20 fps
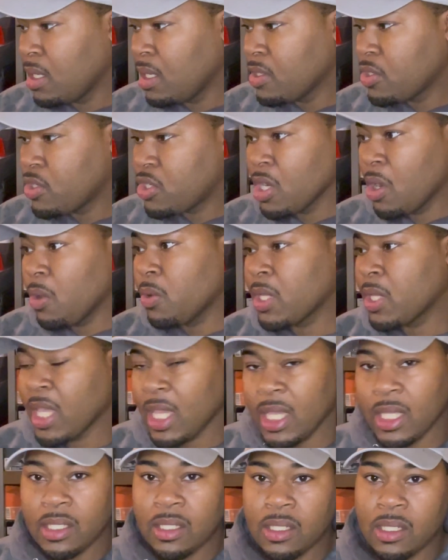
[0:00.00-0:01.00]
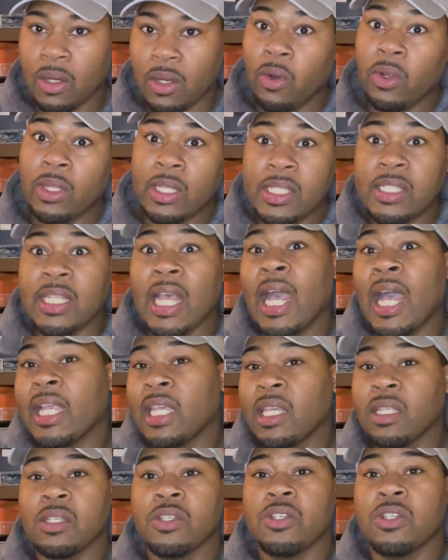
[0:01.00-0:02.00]
showcase, or at least I
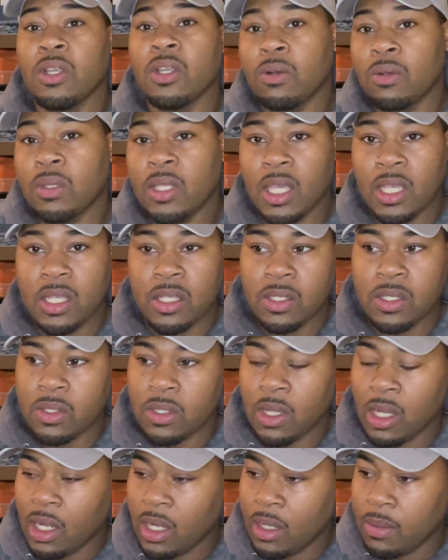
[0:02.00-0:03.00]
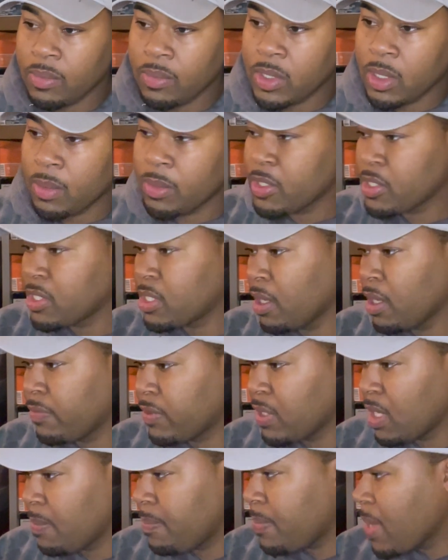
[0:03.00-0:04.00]
get to showcase some of the stuff
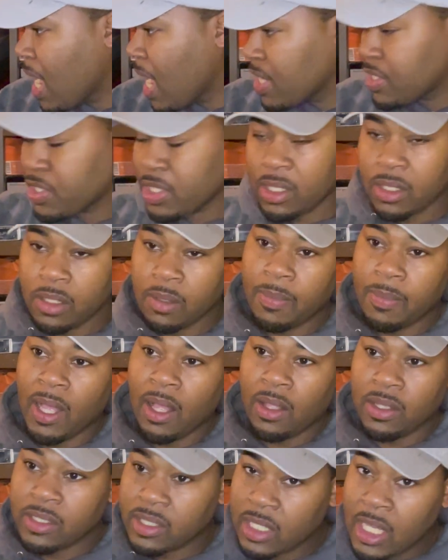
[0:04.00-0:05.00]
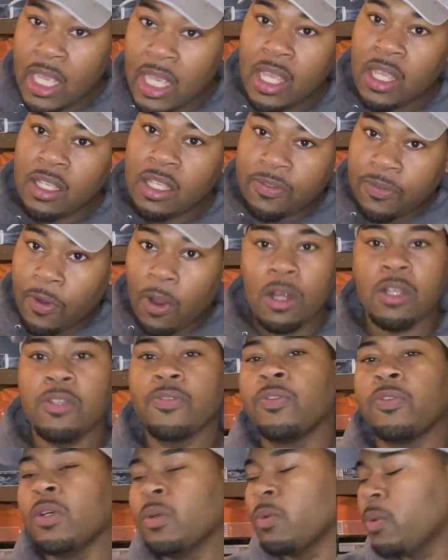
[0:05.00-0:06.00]
that I'm passionate about as far as
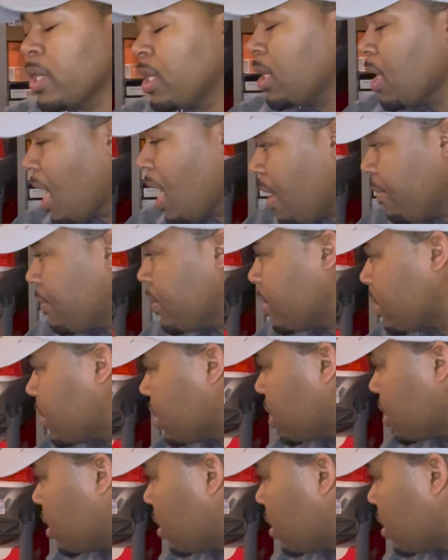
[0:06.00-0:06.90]
footwear. Obviously,